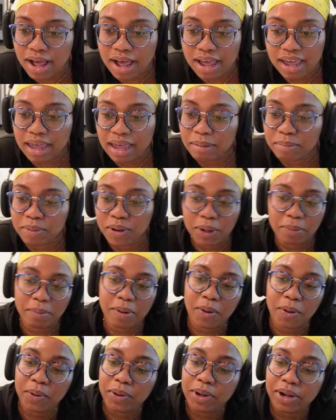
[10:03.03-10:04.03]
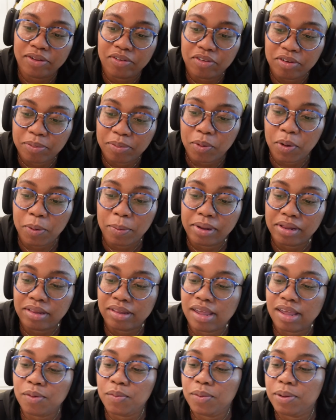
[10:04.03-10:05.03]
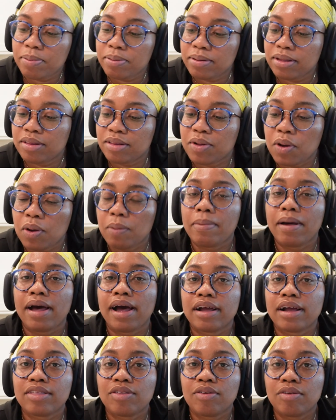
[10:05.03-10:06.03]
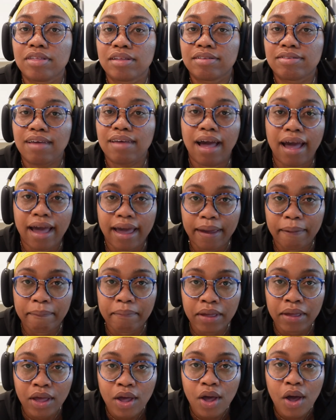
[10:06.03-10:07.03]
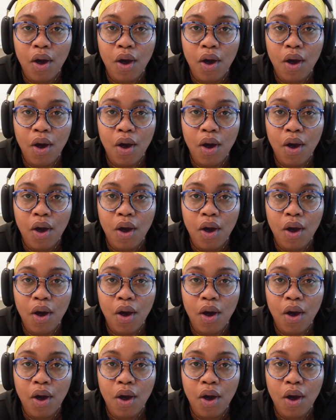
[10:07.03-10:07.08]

i hate booking my own doctor's appointments can we please go back to the time